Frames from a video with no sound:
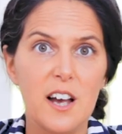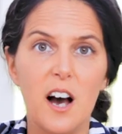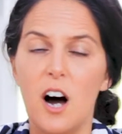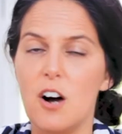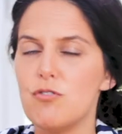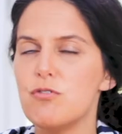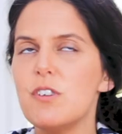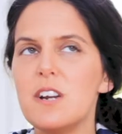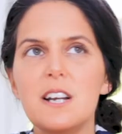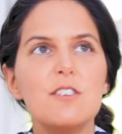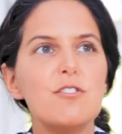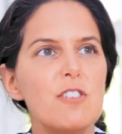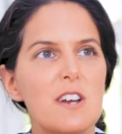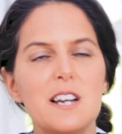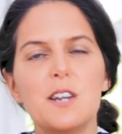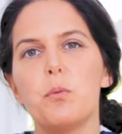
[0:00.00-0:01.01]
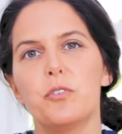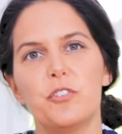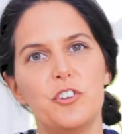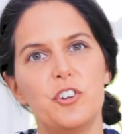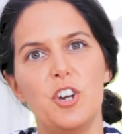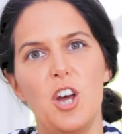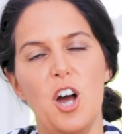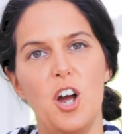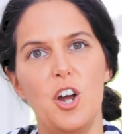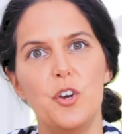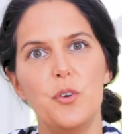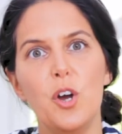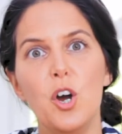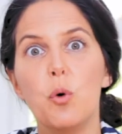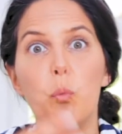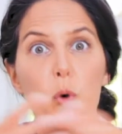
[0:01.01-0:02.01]
I really want to know
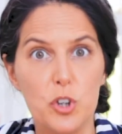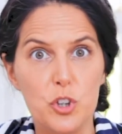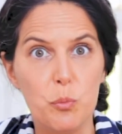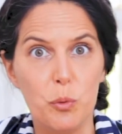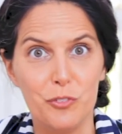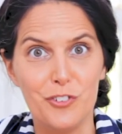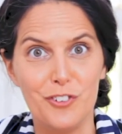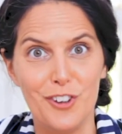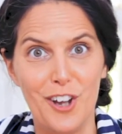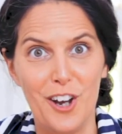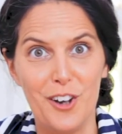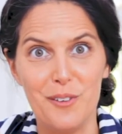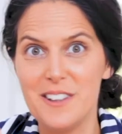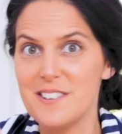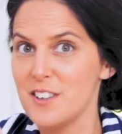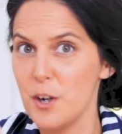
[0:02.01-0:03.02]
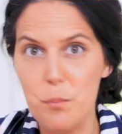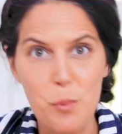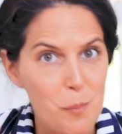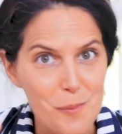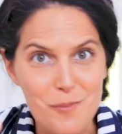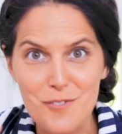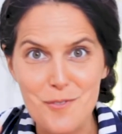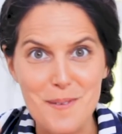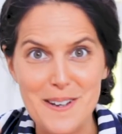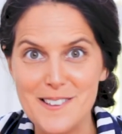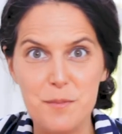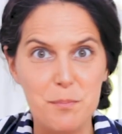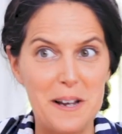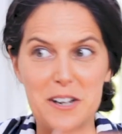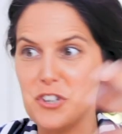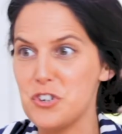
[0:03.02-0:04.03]
what you want to know. It's no problem for me to
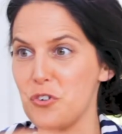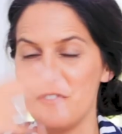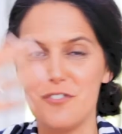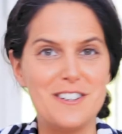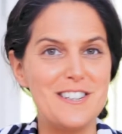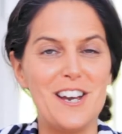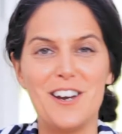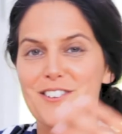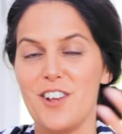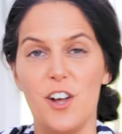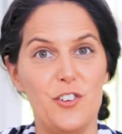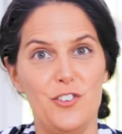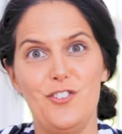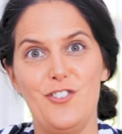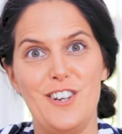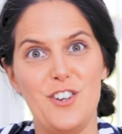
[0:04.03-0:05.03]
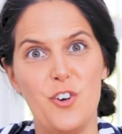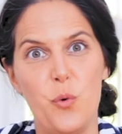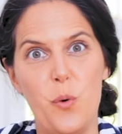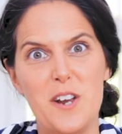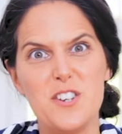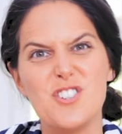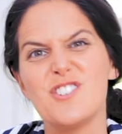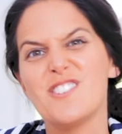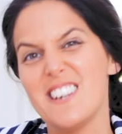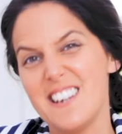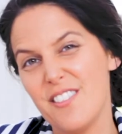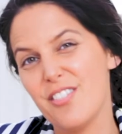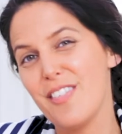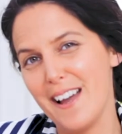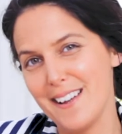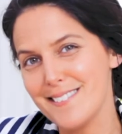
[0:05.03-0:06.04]
make short videos answering your questions, and in
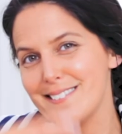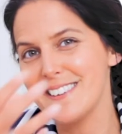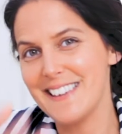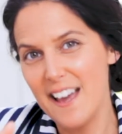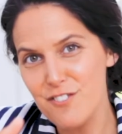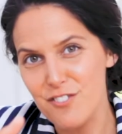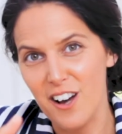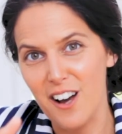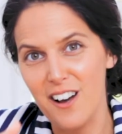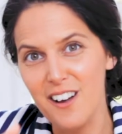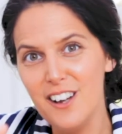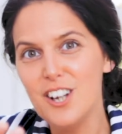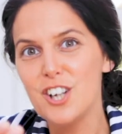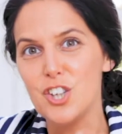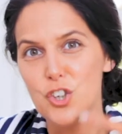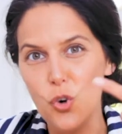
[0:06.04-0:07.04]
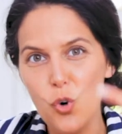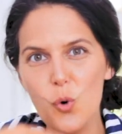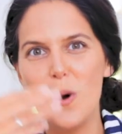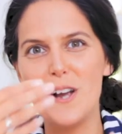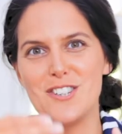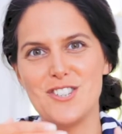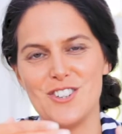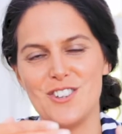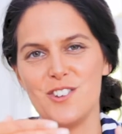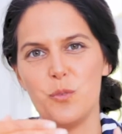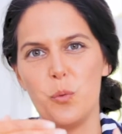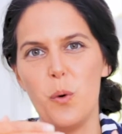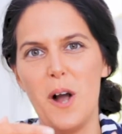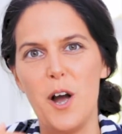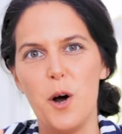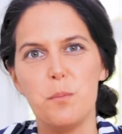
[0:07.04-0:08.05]
fact together your questions
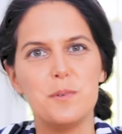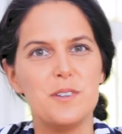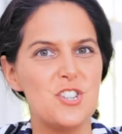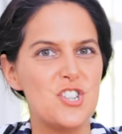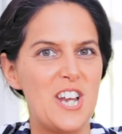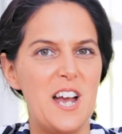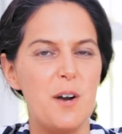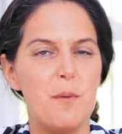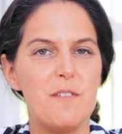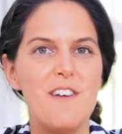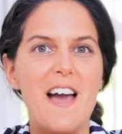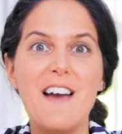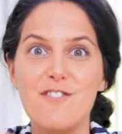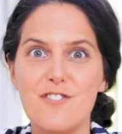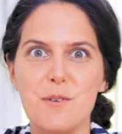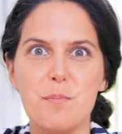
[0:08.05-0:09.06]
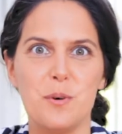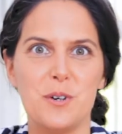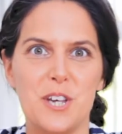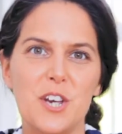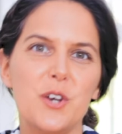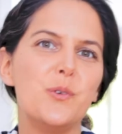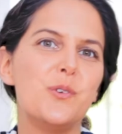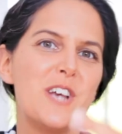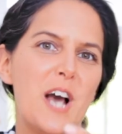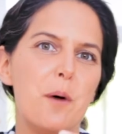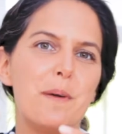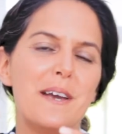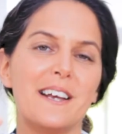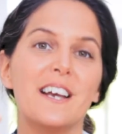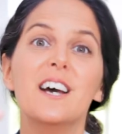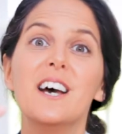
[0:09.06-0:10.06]
will help to share with everybody who's
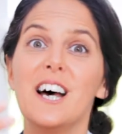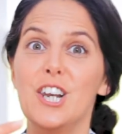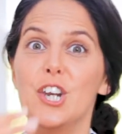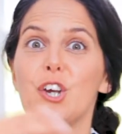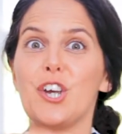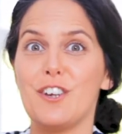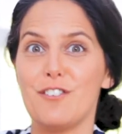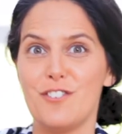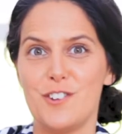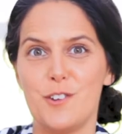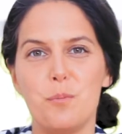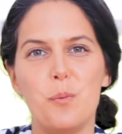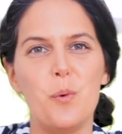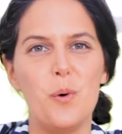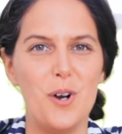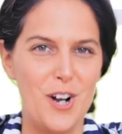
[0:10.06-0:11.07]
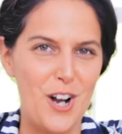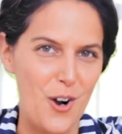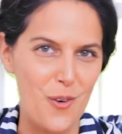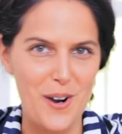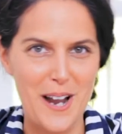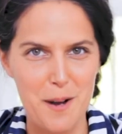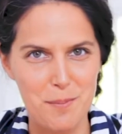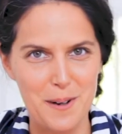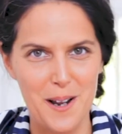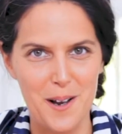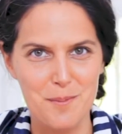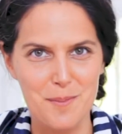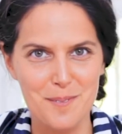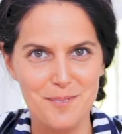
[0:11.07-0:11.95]
coming and looking for support at Cold Cap Club.